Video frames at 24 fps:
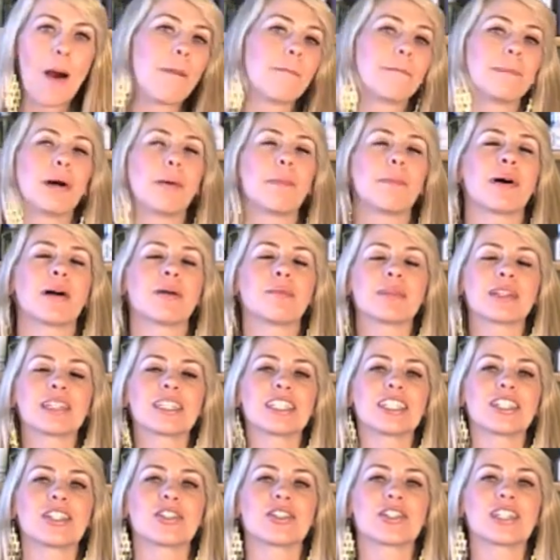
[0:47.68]
But pumpkin
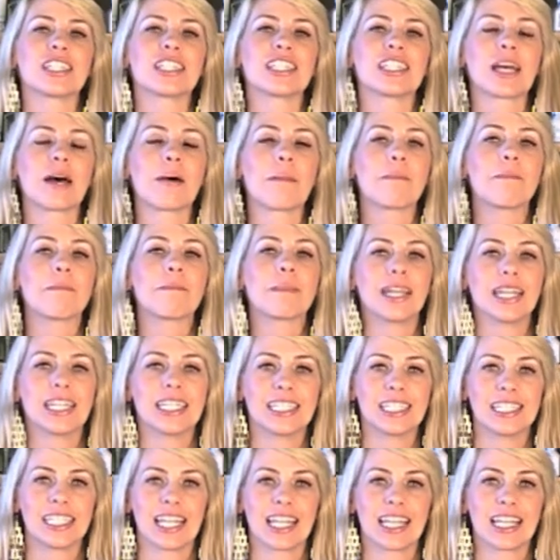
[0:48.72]
cleanser is
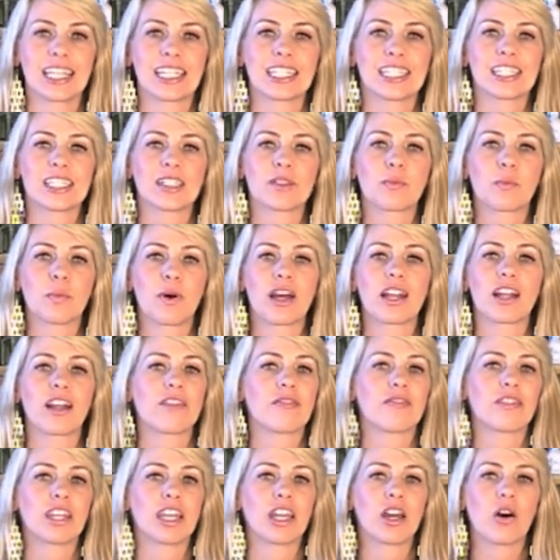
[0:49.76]
amazing. This is one
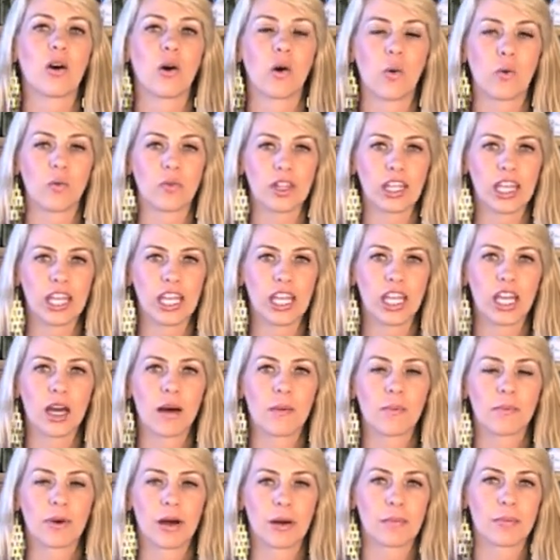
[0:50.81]
of the only
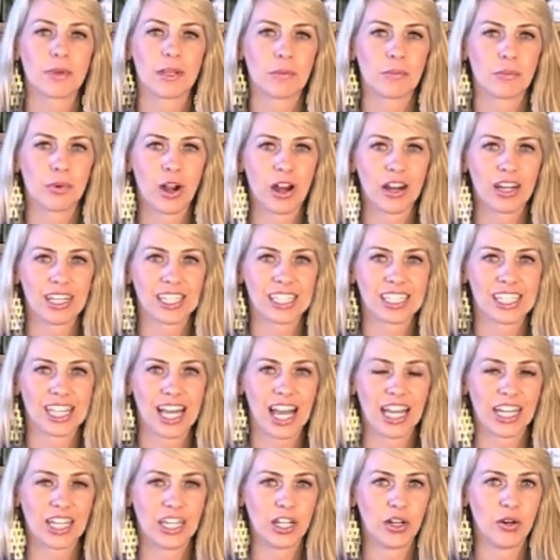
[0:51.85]
pumpkin products
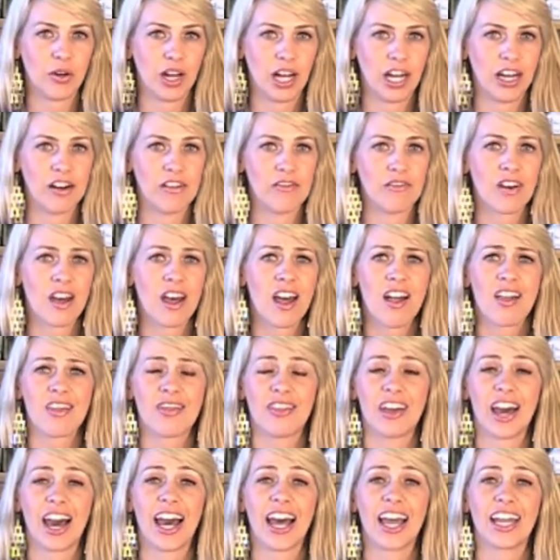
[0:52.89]
I know of
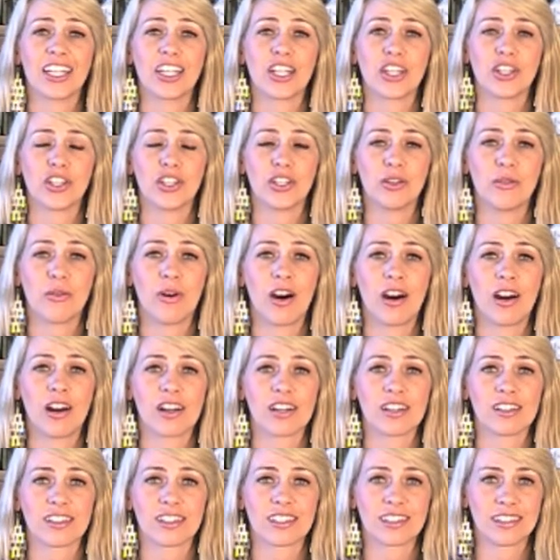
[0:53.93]
that you
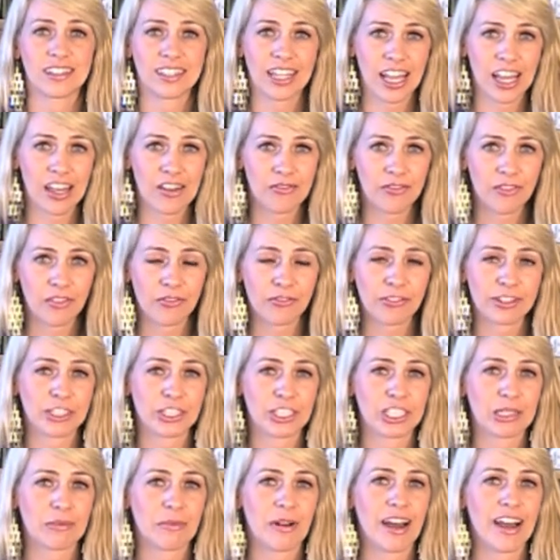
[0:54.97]
are safe for
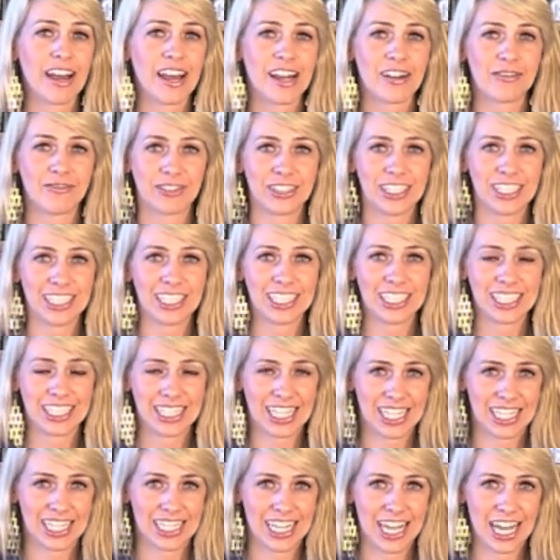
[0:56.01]
just about every
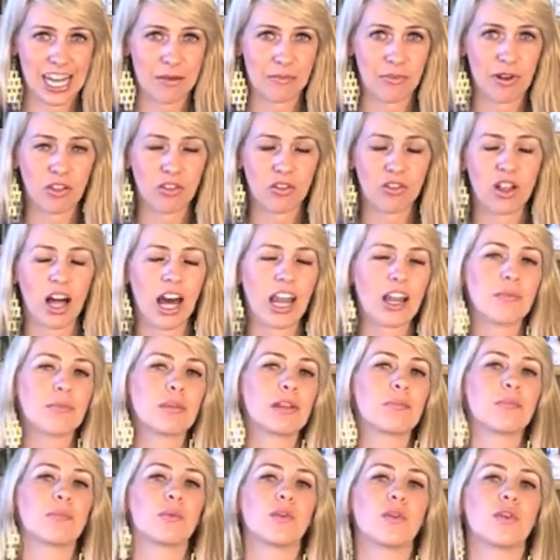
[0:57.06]
skin type. A lot of
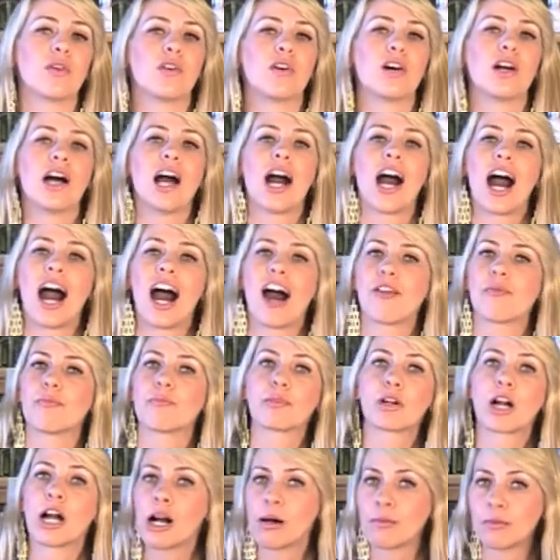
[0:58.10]
people have
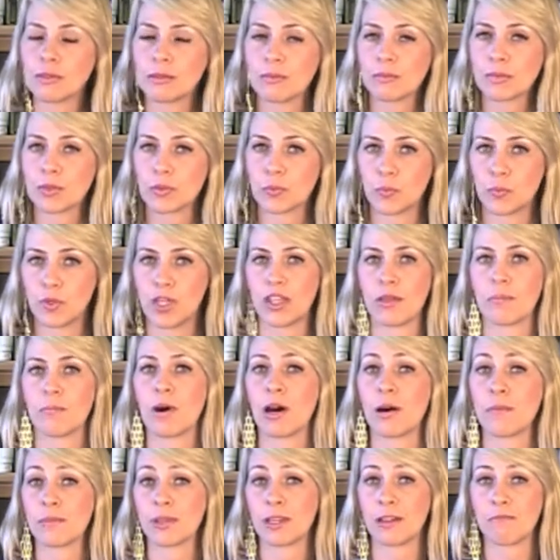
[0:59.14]
problems with
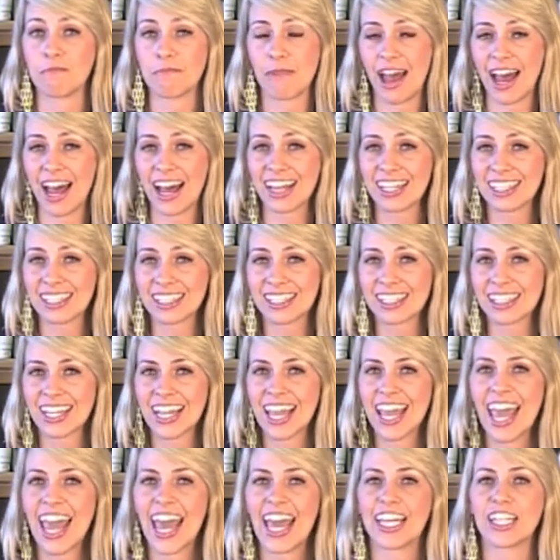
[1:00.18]
pumpkin masks,
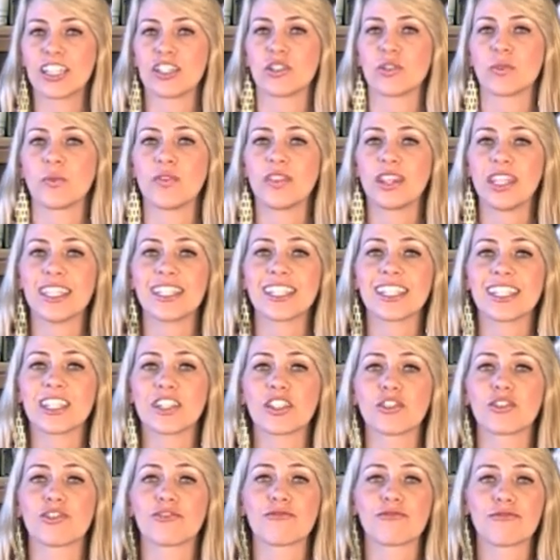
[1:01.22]
and so this is a
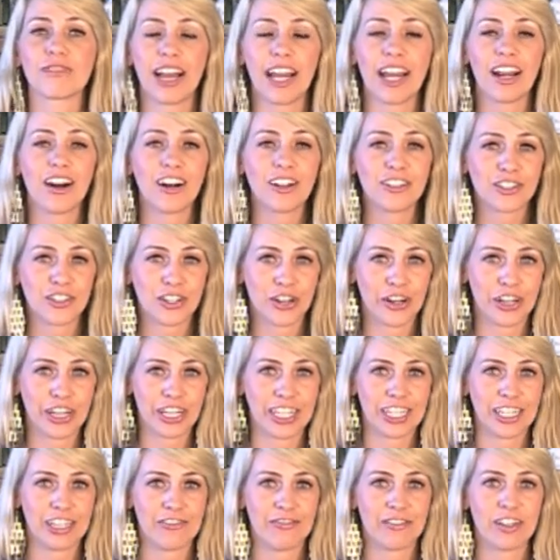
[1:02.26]
great
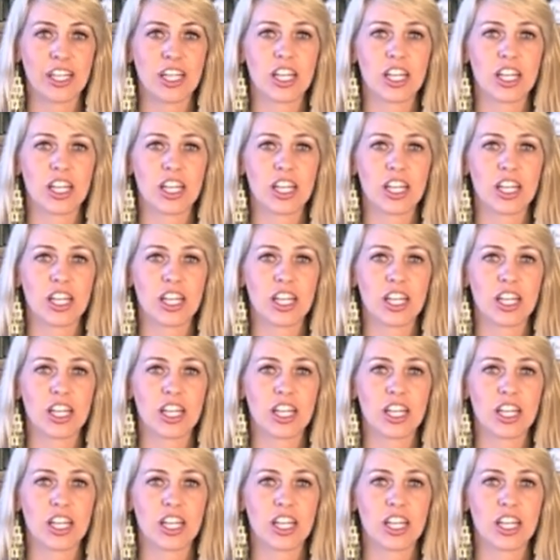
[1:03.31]
alternative